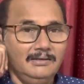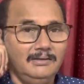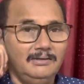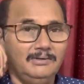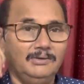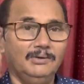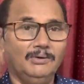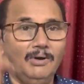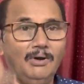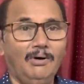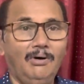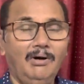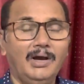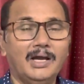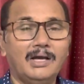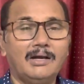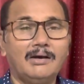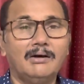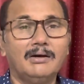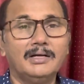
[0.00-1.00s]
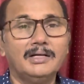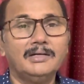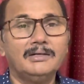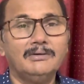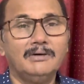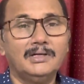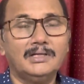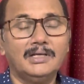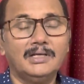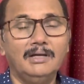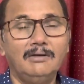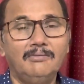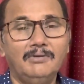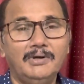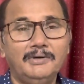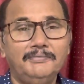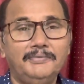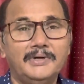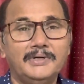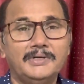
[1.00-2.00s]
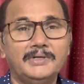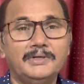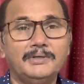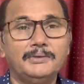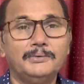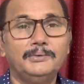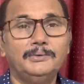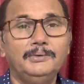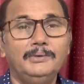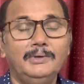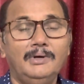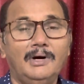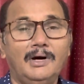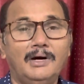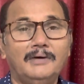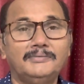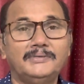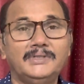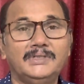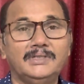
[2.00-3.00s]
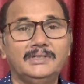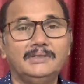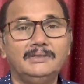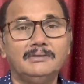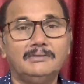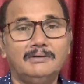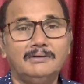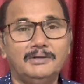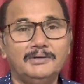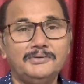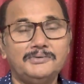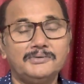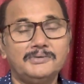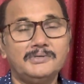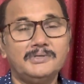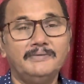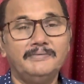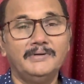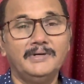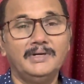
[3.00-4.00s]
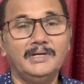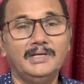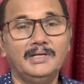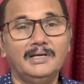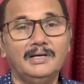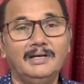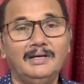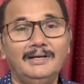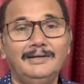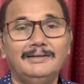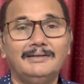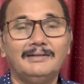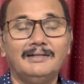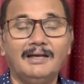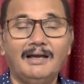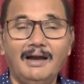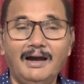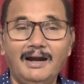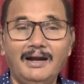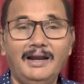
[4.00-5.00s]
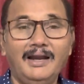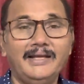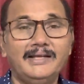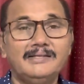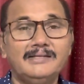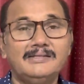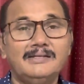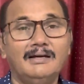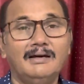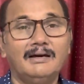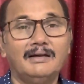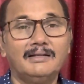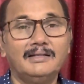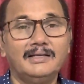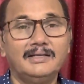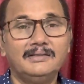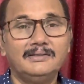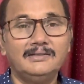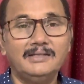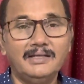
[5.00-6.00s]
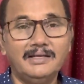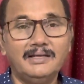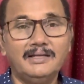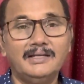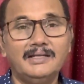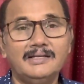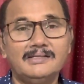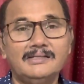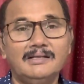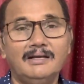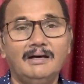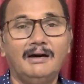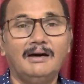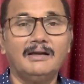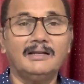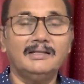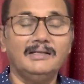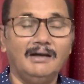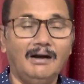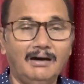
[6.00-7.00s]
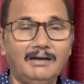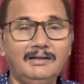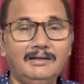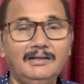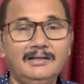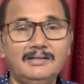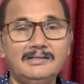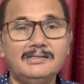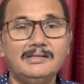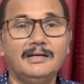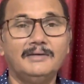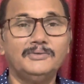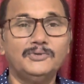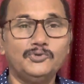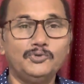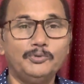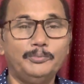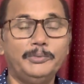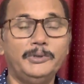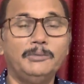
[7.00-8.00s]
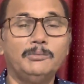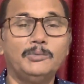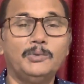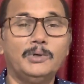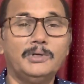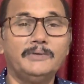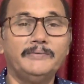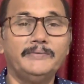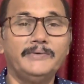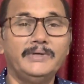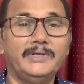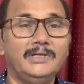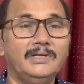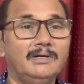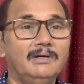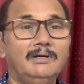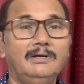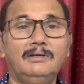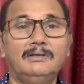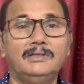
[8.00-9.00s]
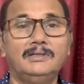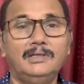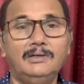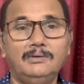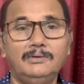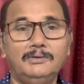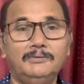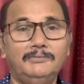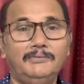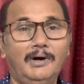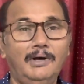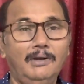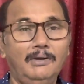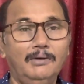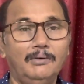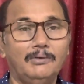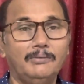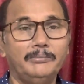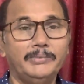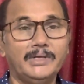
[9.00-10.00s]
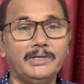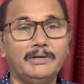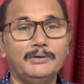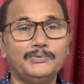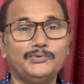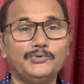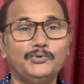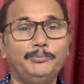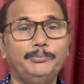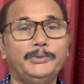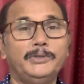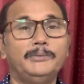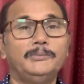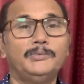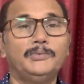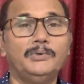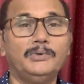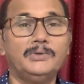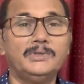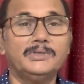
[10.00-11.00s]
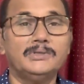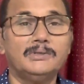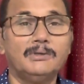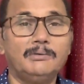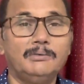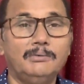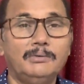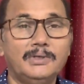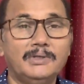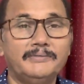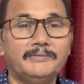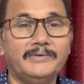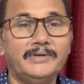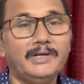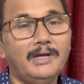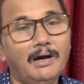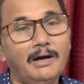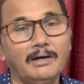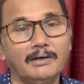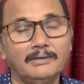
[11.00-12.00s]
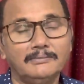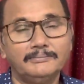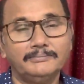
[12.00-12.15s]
you know, according to Article 142 of the Constitution of India, the guidelines or the decrees or the orders of the Supreme Court of India, they have to follow because Supreme Court is the court of record.